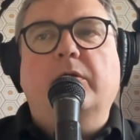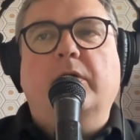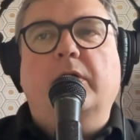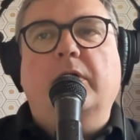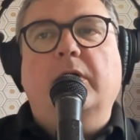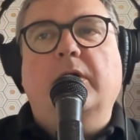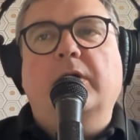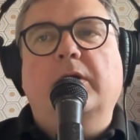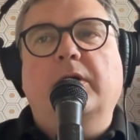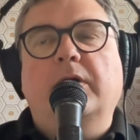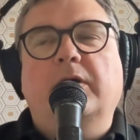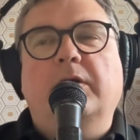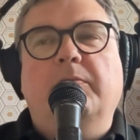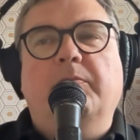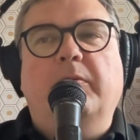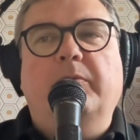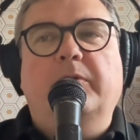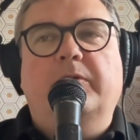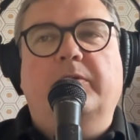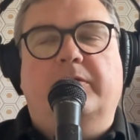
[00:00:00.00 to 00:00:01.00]
You maybe
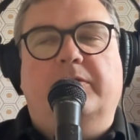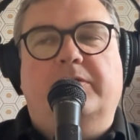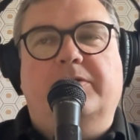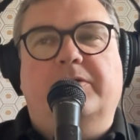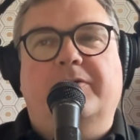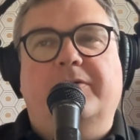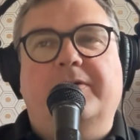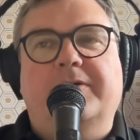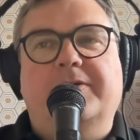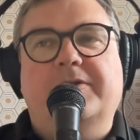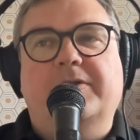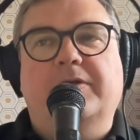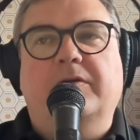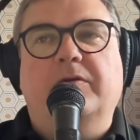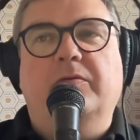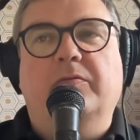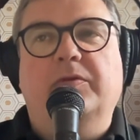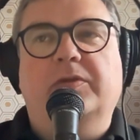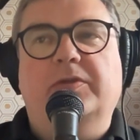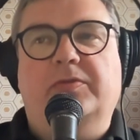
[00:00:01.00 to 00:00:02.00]
touched on this,
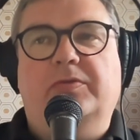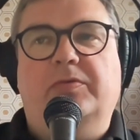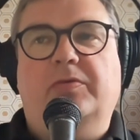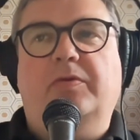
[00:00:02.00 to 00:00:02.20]
just